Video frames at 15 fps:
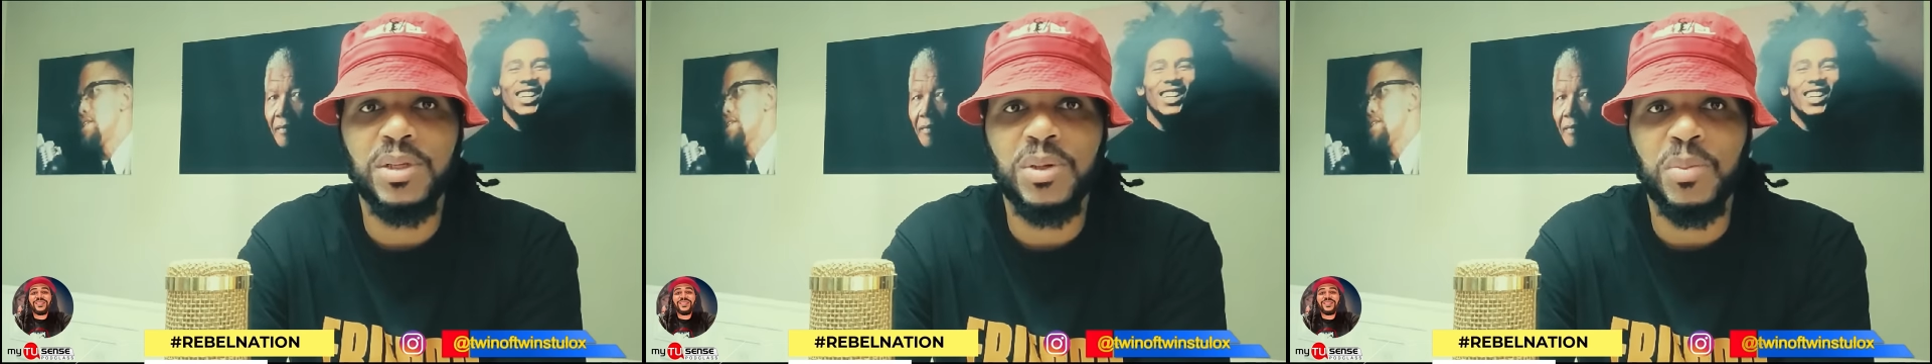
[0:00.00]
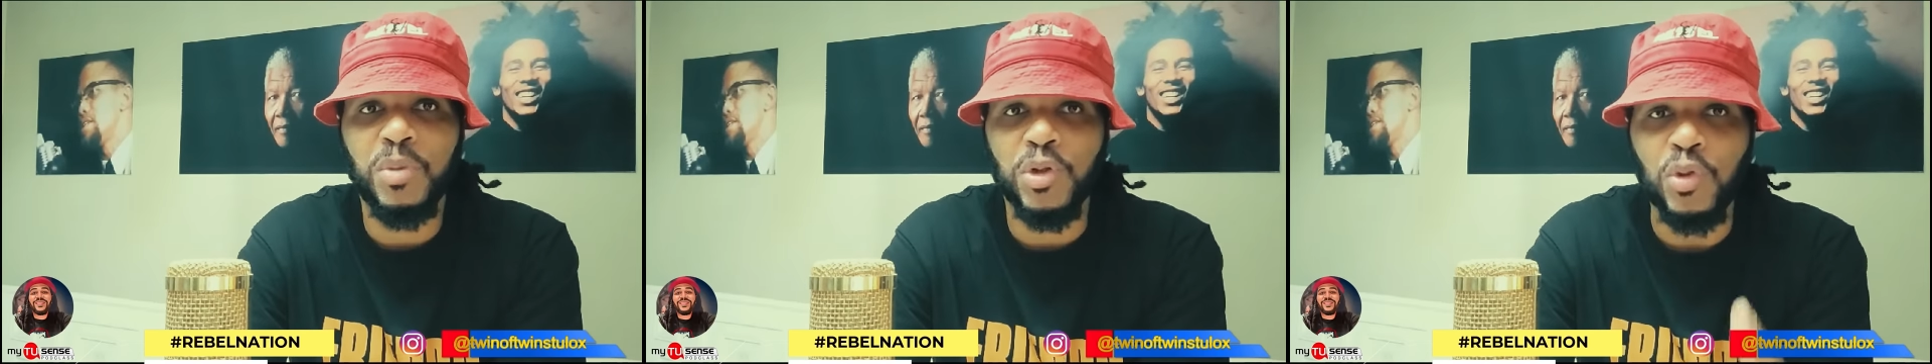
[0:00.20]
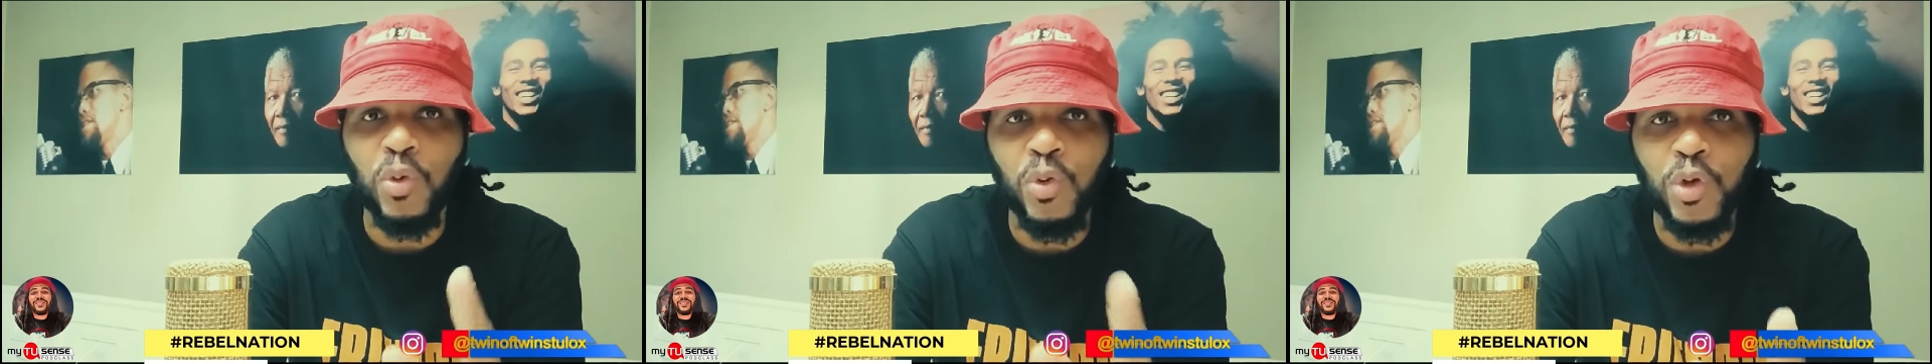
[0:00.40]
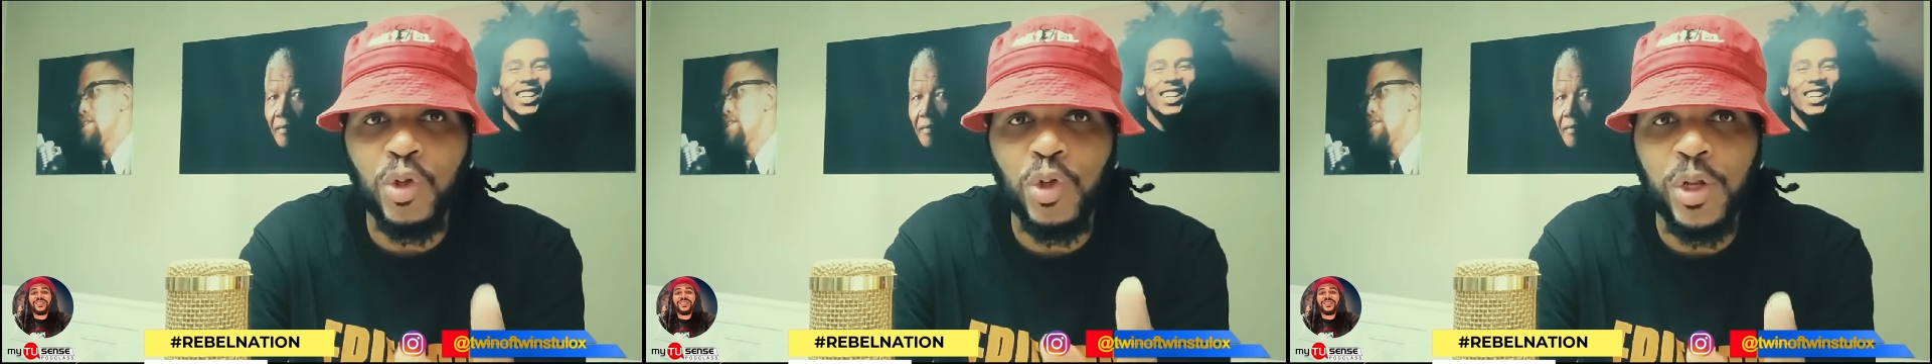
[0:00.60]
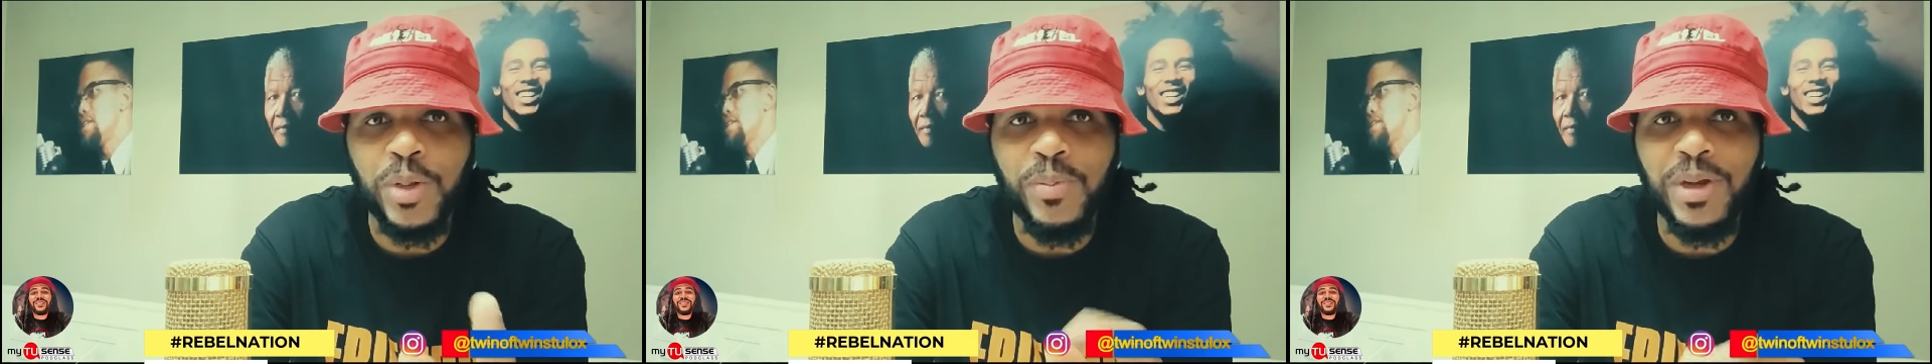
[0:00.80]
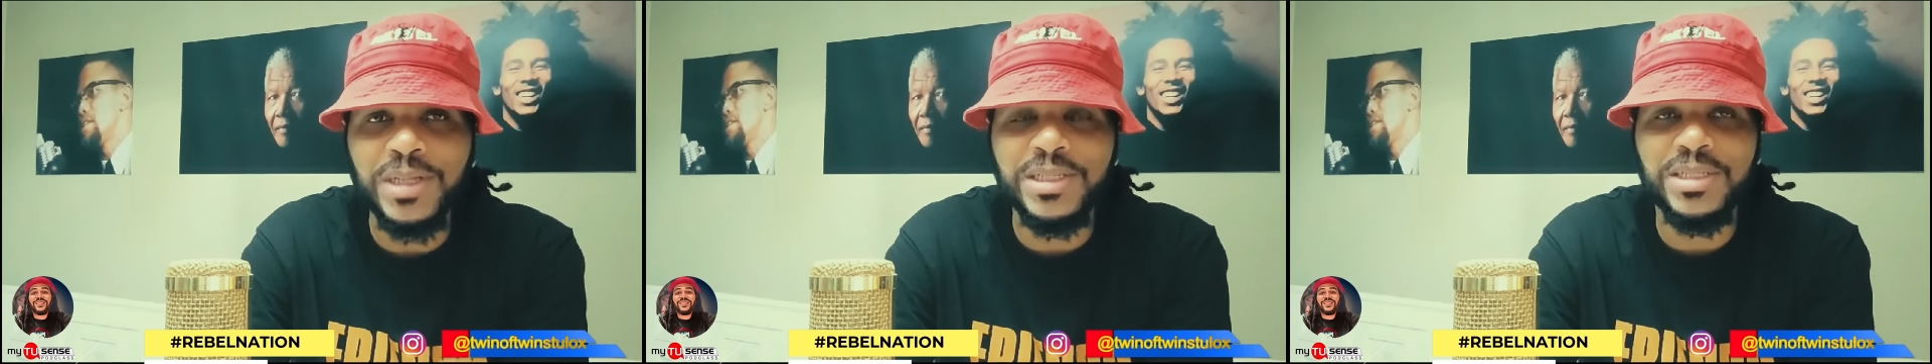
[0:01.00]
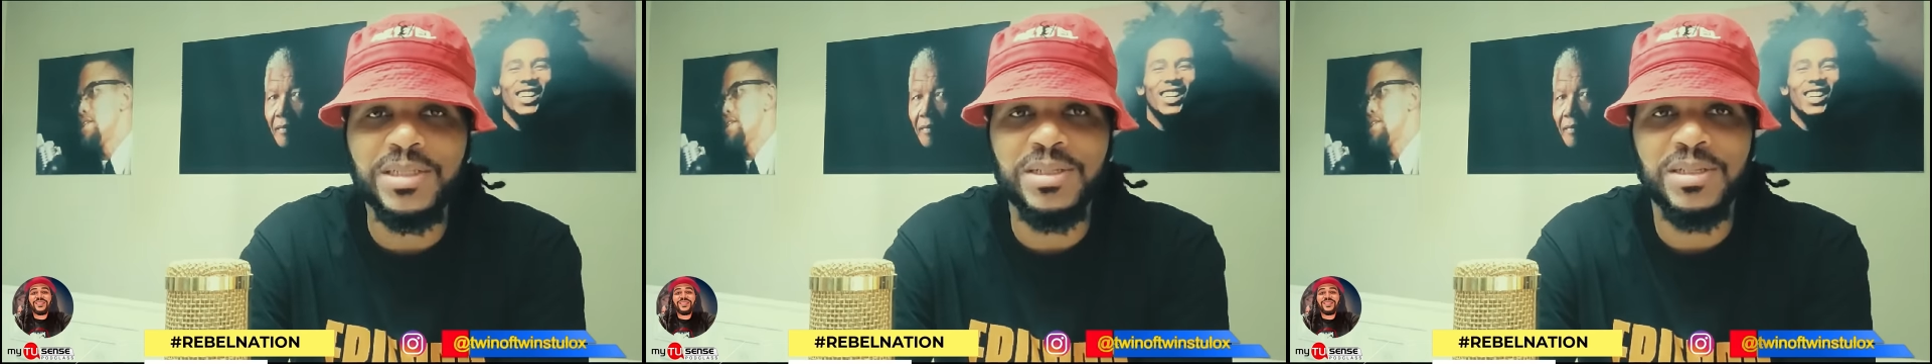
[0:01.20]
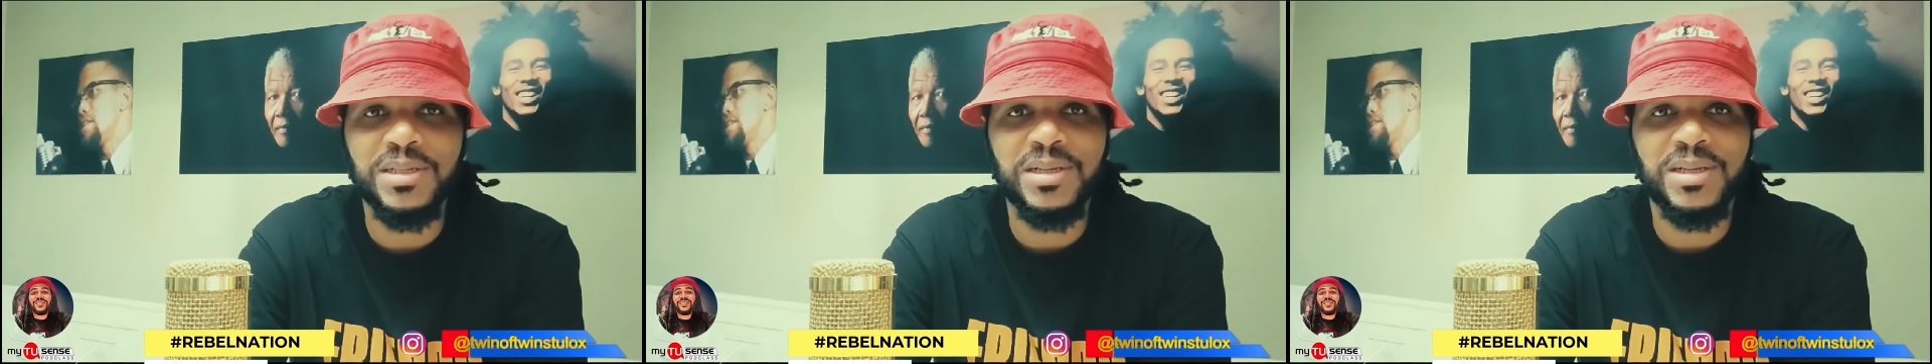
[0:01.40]
But only do the maths
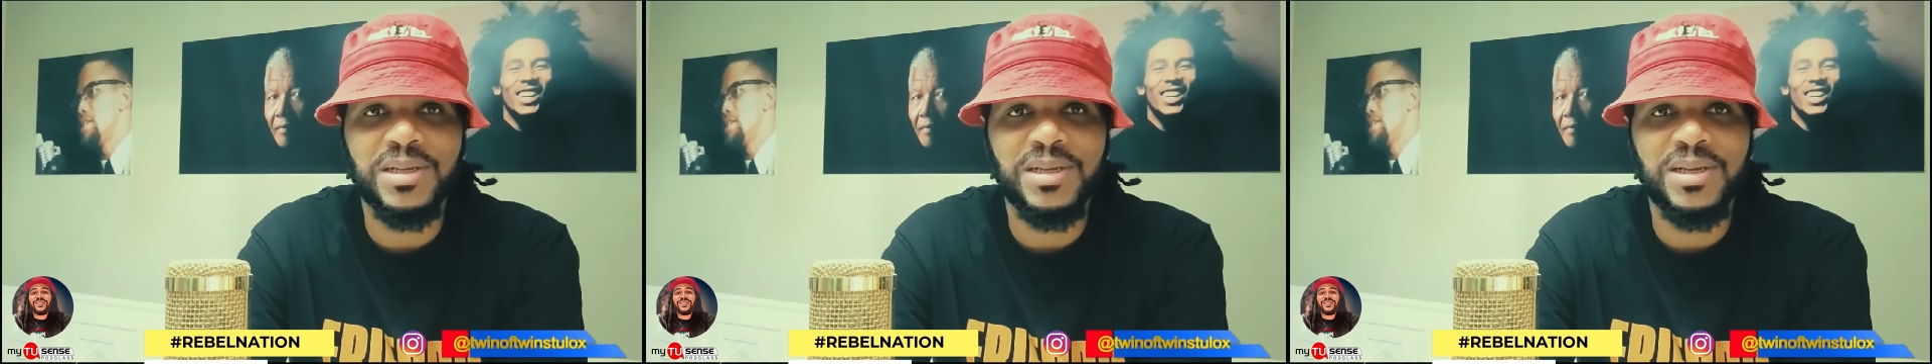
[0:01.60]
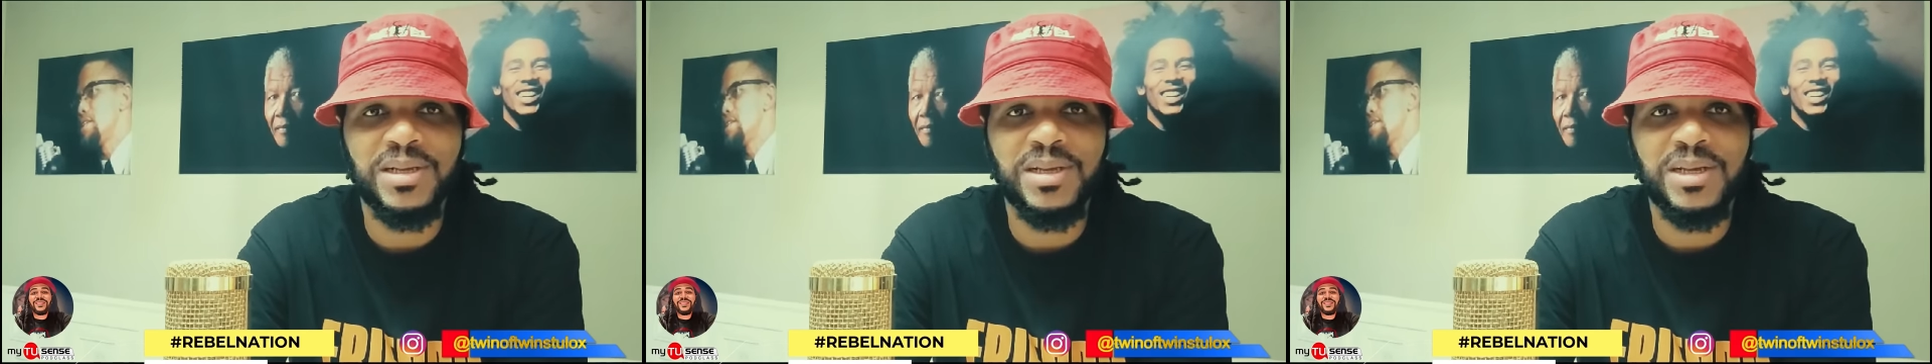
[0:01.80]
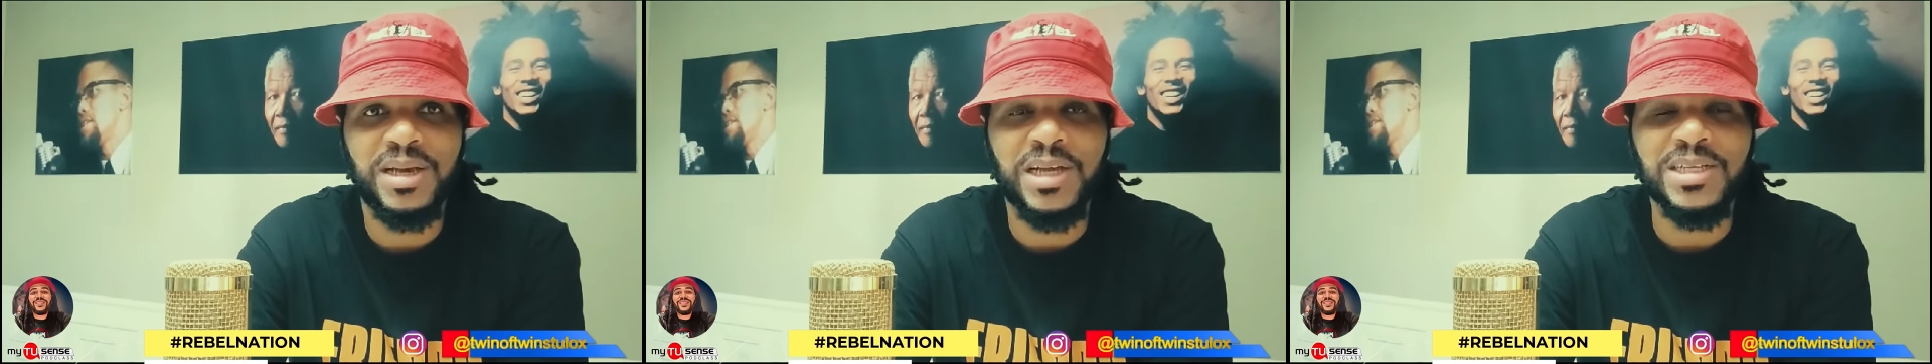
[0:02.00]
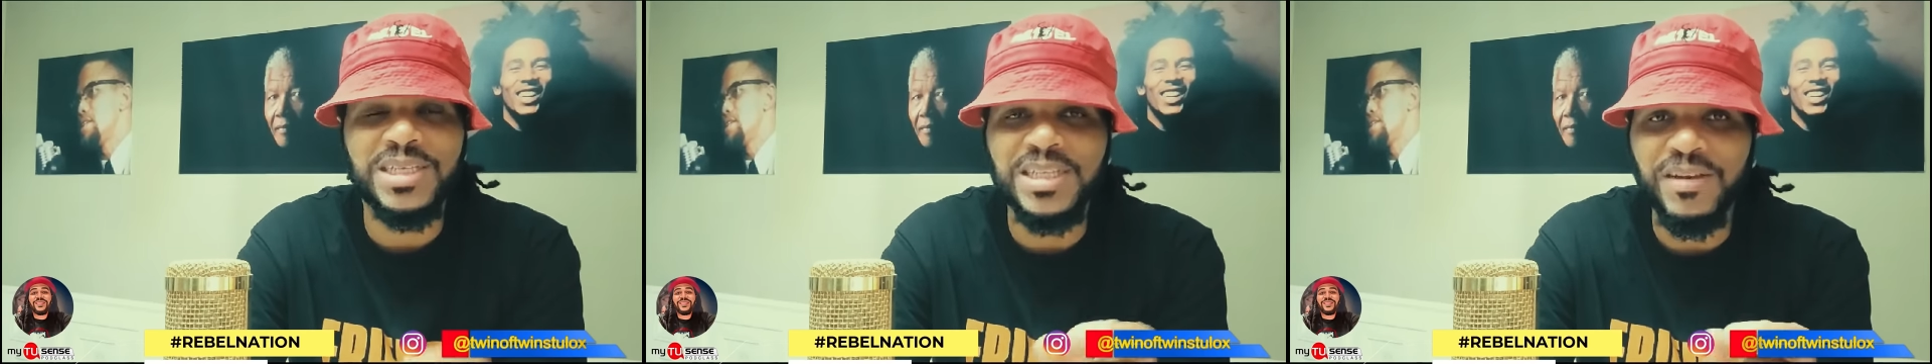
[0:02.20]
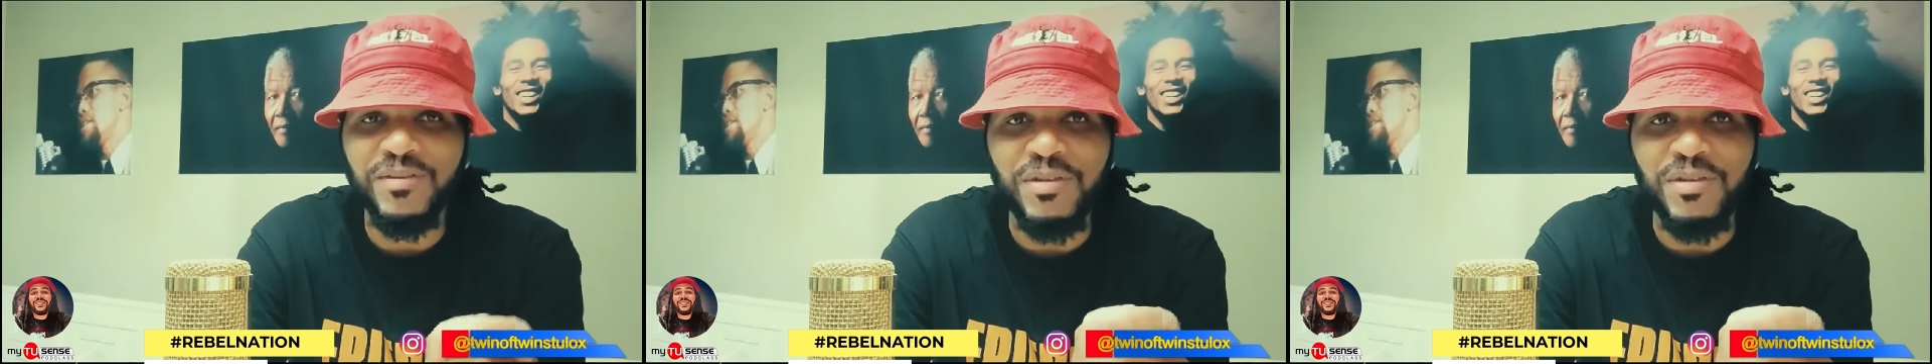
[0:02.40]
and see if